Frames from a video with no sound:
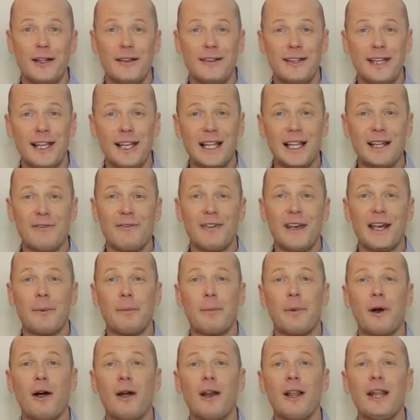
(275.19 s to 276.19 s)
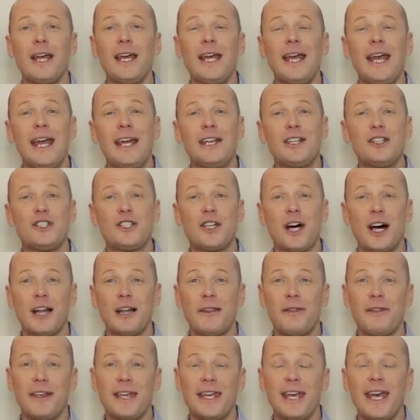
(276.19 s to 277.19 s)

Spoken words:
Dylan Van Baarle and Jonathan